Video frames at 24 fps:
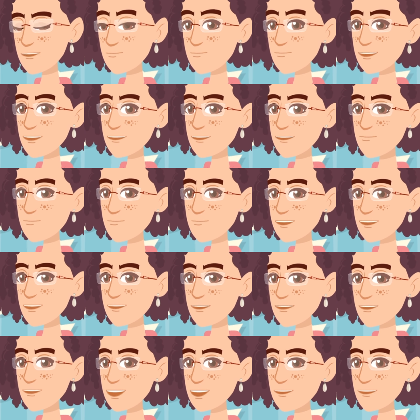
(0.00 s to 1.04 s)
But to
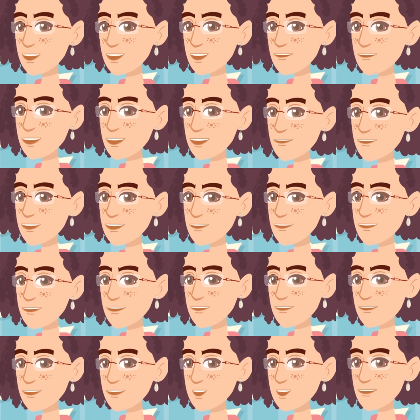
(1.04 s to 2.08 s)
make an object
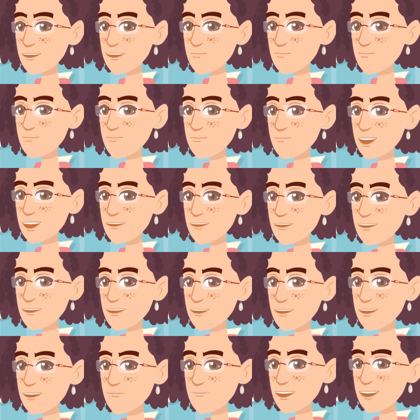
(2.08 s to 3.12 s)
move, you
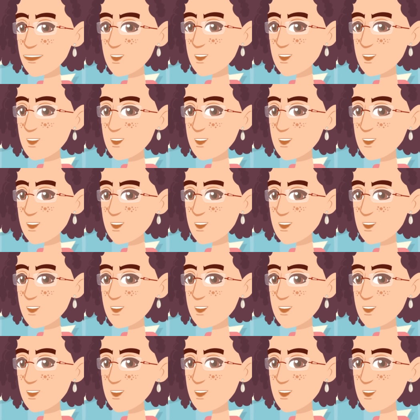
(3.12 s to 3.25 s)
need a